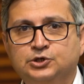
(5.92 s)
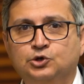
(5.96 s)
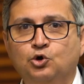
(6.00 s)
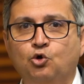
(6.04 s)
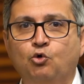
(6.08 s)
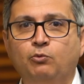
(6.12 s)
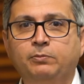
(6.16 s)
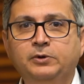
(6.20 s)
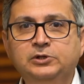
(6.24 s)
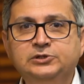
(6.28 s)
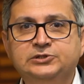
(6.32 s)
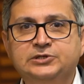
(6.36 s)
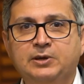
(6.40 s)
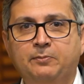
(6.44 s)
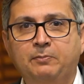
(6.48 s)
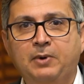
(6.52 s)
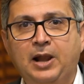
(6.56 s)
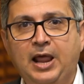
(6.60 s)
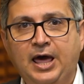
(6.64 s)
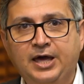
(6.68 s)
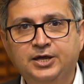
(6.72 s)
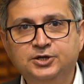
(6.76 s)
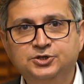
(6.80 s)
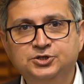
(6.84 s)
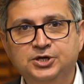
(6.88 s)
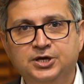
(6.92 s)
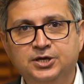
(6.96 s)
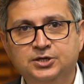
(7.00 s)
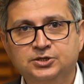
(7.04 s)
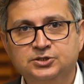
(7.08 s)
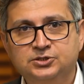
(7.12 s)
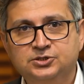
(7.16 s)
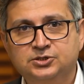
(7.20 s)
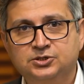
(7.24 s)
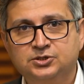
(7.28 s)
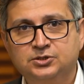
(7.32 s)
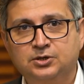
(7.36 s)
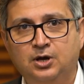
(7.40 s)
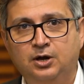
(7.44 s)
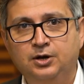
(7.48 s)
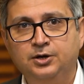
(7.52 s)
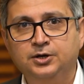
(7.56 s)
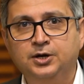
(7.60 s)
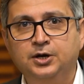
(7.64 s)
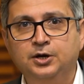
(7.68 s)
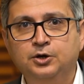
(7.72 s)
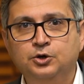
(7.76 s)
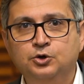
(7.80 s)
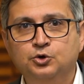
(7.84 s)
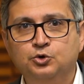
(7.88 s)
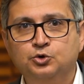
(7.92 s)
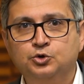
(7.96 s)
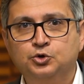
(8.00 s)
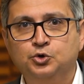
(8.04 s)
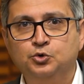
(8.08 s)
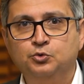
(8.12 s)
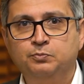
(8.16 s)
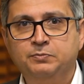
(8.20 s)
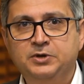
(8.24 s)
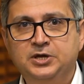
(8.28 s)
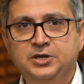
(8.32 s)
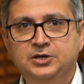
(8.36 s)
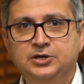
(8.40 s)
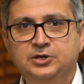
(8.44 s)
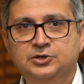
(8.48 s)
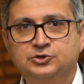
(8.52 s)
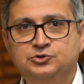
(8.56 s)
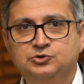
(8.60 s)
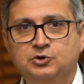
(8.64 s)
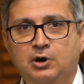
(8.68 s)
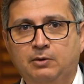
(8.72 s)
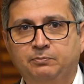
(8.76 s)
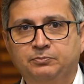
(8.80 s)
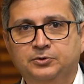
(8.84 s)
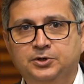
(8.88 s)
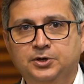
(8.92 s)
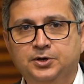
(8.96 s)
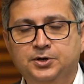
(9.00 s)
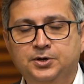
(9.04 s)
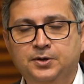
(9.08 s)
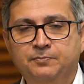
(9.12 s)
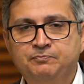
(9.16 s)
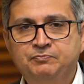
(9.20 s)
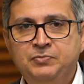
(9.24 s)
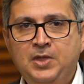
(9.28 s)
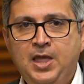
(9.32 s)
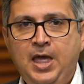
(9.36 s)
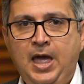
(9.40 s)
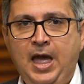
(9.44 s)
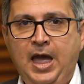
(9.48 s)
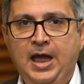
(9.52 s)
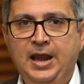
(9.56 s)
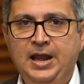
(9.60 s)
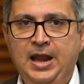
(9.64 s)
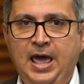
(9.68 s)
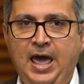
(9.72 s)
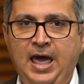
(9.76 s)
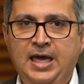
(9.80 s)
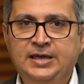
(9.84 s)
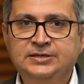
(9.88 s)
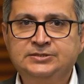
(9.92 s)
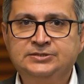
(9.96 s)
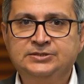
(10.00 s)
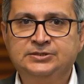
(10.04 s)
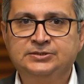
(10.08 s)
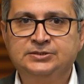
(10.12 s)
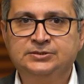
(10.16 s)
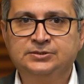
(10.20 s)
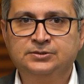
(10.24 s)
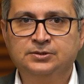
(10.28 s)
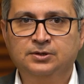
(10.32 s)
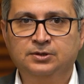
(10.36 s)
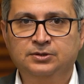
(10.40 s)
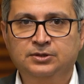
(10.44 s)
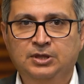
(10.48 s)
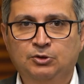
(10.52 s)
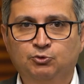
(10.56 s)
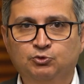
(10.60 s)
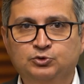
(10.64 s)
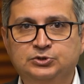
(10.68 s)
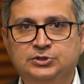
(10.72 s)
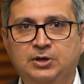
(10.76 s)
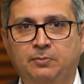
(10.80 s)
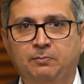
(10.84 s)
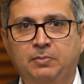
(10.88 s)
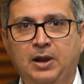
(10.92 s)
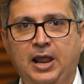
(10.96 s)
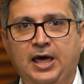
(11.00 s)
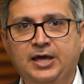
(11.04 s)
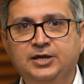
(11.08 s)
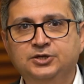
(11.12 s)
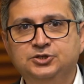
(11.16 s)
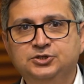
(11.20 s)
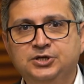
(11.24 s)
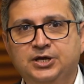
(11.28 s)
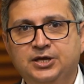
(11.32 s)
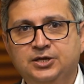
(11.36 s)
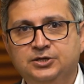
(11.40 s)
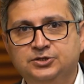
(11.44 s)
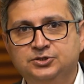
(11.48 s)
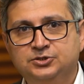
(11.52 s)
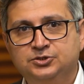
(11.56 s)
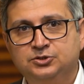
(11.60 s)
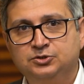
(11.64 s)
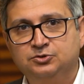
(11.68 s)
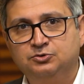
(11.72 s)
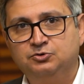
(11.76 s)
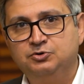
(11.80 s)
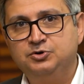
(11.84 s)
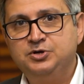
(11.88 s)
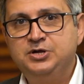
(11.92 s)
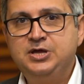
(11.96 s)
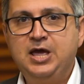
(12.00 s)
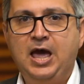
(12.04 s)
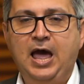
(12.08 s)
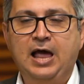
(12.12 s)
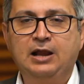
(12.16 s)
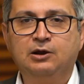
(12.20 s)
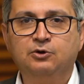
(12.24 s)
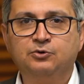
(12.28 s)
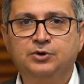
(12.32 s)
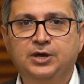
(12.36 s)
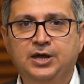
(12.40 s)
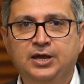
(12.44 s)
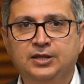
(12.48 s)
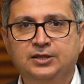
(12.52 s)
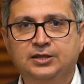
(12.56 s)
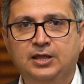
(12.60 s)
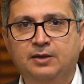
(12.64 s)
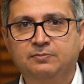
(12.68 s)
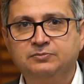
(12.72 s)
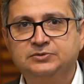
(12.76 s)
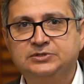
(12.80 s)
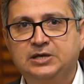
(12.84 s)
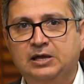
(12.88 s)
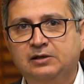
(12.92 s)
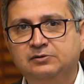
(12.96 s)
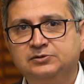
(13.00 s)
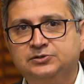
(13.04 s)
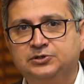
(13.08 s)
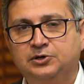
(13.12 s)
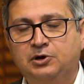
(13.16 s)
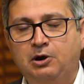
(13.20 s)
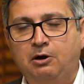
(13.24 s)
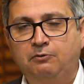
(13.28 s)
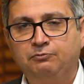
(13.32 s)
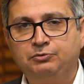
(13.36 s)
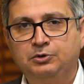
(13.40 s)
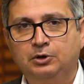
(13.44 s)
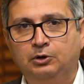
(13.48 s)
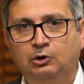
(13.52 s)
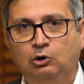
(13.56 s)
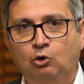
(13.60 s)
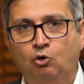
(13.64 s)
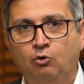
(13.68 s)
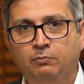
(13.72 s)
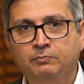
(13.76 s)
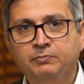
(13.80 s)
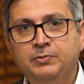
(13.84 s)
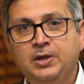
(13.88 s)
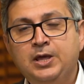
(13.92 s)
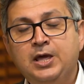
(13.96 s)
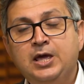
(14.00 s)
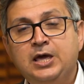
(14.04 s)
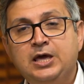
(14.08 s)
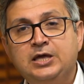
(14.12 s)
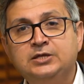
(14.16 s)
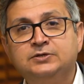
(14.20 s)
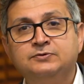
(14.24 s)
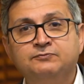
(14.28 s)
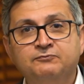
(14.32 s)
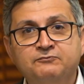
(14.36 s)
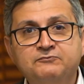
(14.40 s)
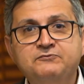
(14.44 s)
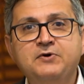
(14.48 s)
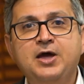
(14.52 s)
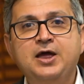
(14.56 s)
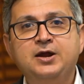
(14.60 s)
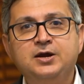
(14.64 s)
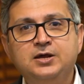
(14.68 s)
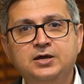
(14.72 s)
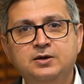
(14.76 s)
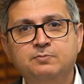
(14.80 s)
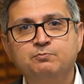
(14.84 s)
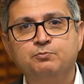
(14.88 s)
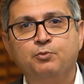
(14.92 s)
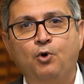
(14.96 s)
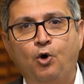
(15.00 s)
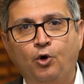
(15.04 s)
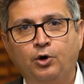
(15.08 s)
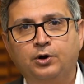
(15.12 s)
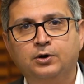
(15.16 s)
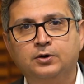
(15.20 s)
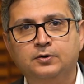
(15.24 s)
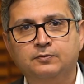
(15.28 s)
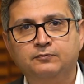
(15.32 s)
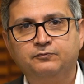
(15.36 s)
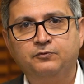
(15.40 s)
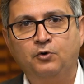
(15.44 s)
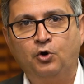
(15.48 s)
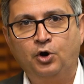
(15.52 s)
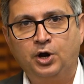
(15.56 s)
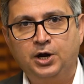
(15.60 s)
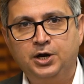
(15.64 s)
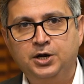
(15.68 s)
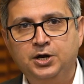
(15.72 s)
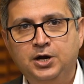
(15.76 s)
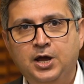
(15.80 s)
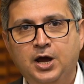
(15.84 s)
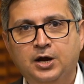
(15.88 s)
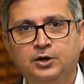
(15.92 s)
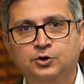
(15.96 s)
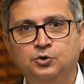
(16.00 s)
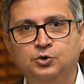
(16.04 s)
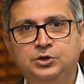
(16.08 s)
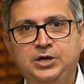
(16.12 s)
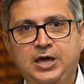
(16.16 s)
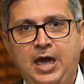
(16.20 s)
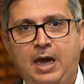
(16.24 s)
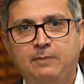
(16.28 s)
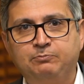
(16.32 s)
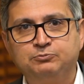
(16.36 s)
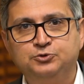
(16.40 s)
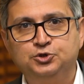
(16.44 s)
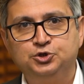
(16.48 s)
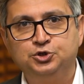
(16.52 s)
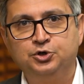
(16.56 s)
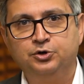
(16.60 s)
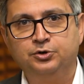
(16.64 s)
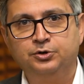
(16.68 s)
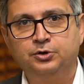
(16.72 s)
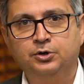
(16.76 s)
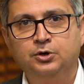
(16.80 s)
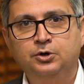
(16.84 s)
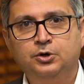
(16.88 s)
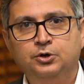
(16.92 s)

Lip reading: global supply chains continue to be disrupted, and as those supply chains reallocate themselves around the globe, it's very important for India to capture